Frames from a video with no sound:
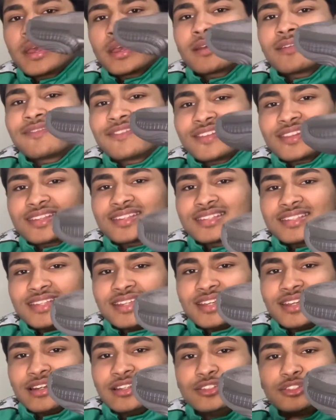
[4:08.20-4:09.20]
for the
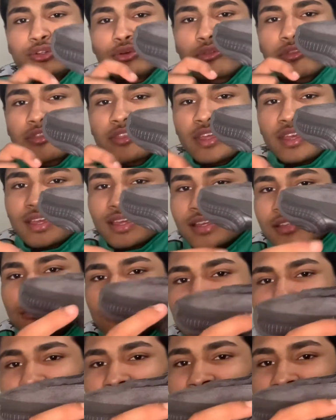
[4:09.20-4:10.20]
sneaker, too thick. As you
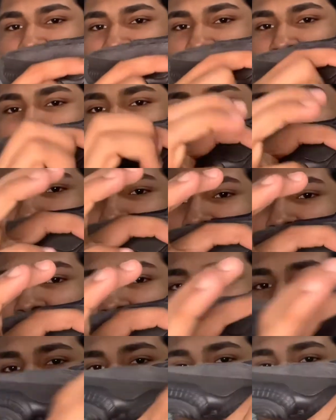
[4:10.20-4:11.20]
guys can see, look how thick
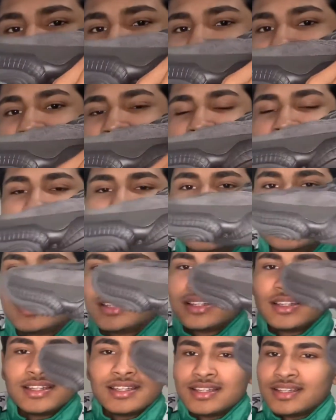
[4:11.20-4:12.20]
that is.
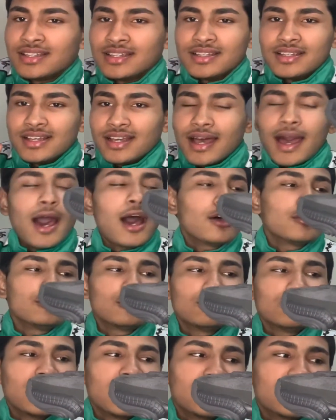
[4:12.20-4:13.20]
I don't
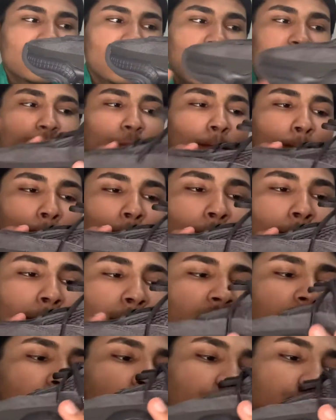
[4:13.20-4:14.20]
like that.
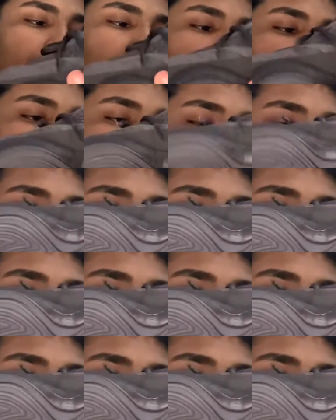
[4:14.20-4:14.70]
But